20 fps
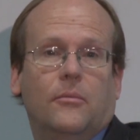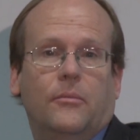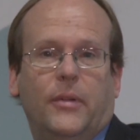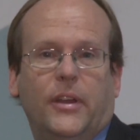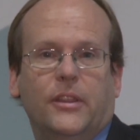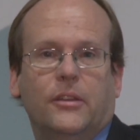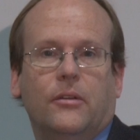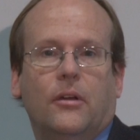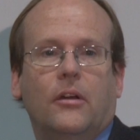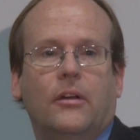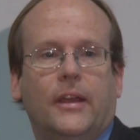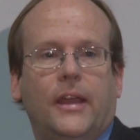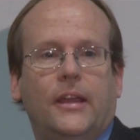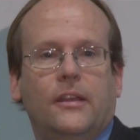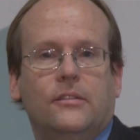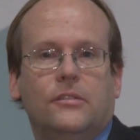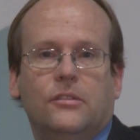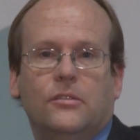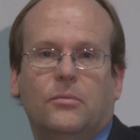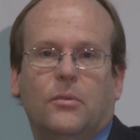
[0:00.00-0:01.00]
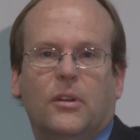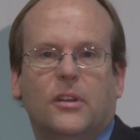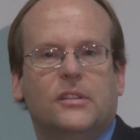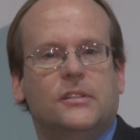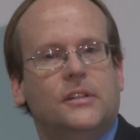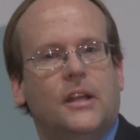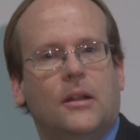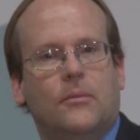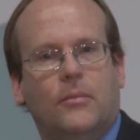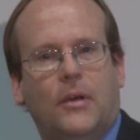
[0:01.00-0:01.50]
But there are cases where
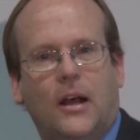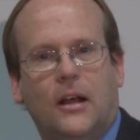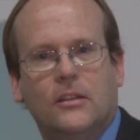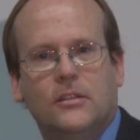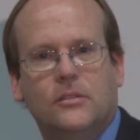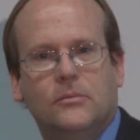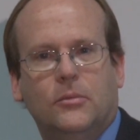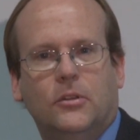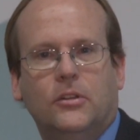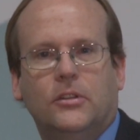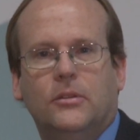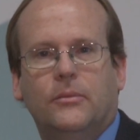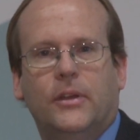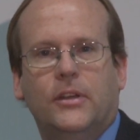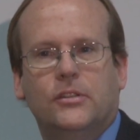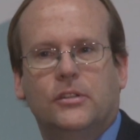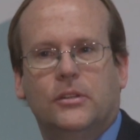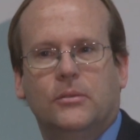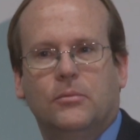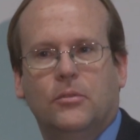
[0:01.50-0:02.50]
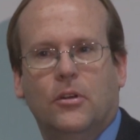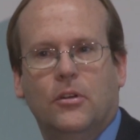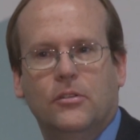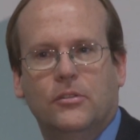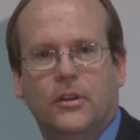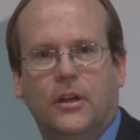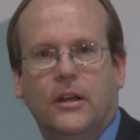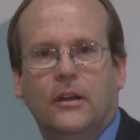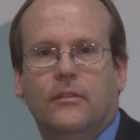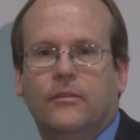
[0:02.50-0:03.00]
it's not possible to measure the
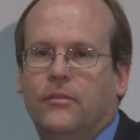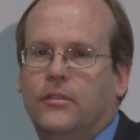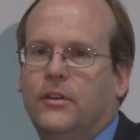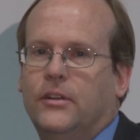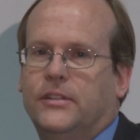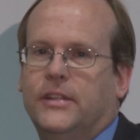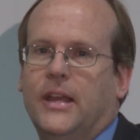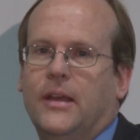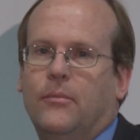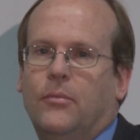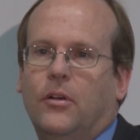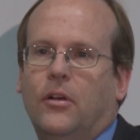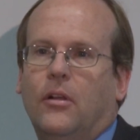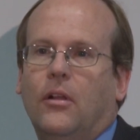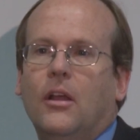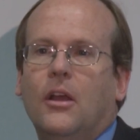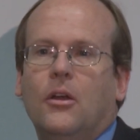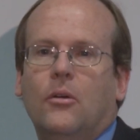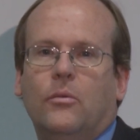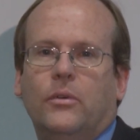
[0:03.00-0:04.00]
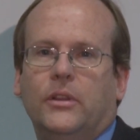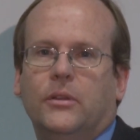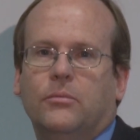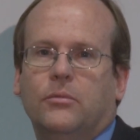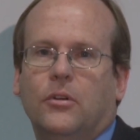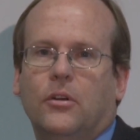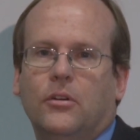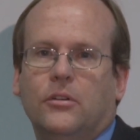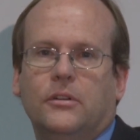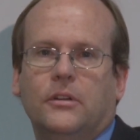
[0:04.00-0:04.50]
prodrug, for example, when the
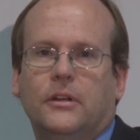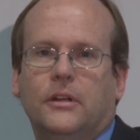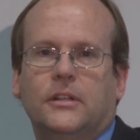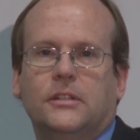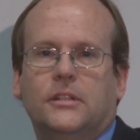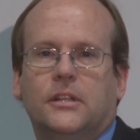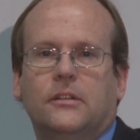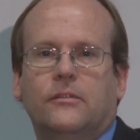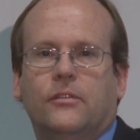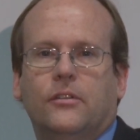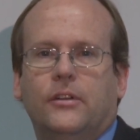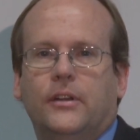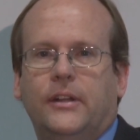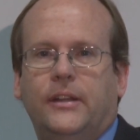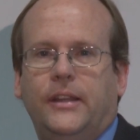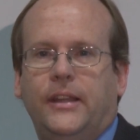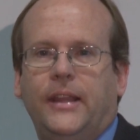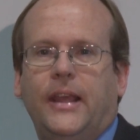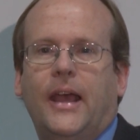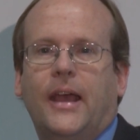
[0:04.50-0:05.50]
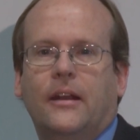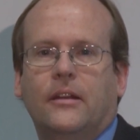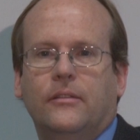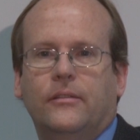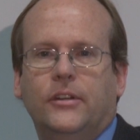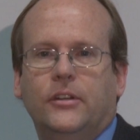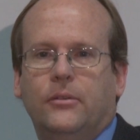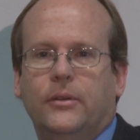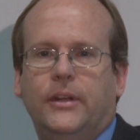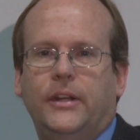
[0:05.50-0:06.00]
prodrug is converted to the
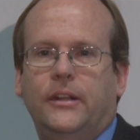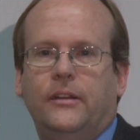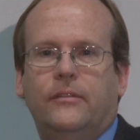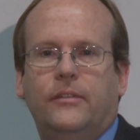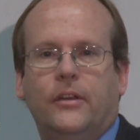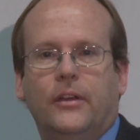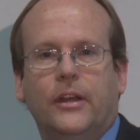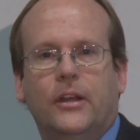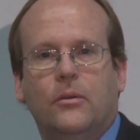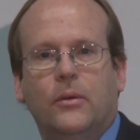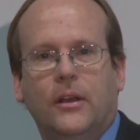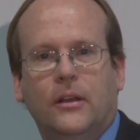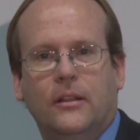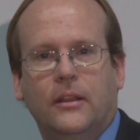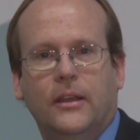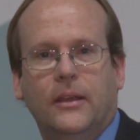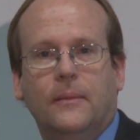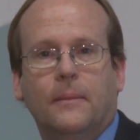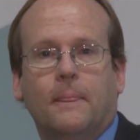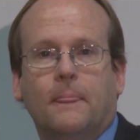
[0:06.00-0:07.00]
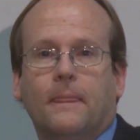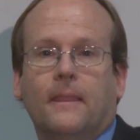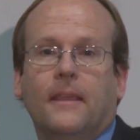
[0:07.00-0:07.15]
active ingredient very quickly.